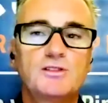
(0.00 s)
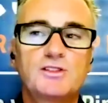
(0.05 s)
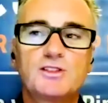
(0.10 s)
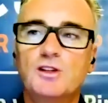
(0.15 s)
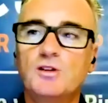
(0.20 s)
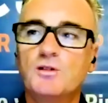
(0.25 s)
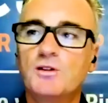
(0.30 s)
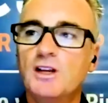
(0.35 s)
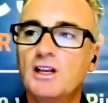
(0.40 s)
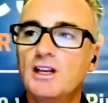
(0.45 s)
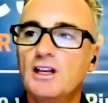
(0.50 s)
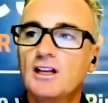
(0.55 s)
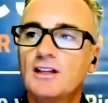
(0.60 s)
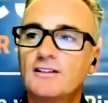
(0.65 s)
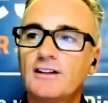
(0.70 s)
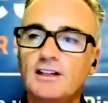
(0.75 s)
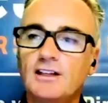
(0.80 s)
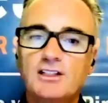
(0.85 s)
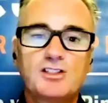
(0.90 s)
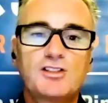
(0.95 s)
So
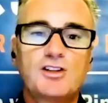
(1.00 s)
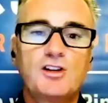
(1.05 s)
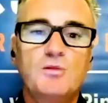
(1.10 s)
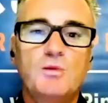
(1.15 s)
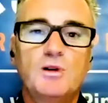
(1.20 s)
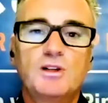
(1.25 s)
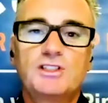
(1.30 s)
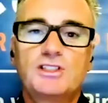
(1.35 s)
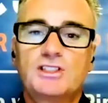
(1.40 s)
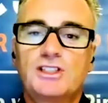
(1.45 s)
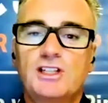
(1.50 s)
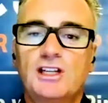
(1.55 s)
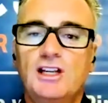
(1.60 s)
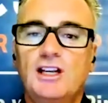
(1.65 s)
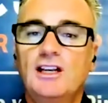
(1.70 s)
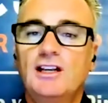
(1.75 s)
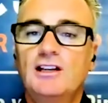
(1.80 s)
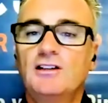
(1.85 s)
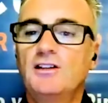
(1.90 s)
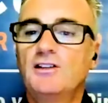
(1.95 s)
thank you so much.
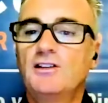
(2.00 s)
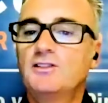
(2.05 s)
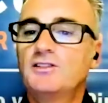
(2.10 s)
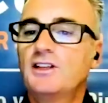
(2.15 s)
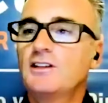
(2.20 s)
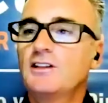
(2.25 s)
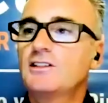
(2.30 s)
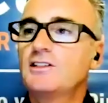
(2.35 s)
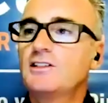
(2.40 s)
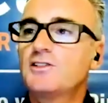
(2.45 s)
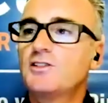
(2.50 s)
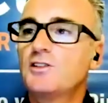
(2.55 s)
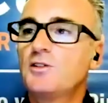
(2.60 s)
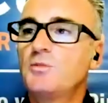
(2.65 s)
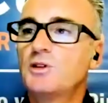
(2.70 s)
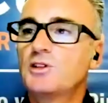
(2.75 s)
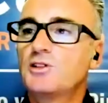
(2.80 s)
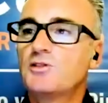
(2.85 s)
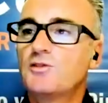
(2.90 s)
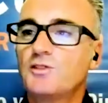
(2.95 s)
Uh, thank you so
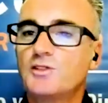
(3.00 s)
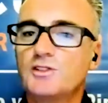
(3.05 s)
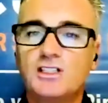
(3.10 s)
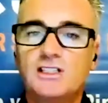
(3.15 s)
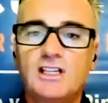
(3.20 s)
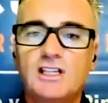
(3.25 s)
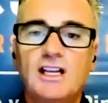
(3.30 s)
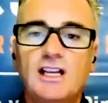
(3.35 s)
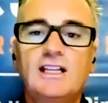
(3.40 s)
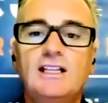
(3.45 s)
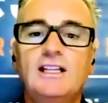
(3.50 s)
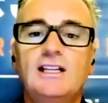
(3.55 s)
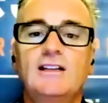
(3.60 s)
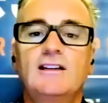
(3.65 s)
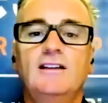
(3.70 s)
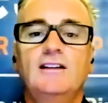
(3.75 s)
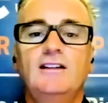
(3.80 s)
much for today.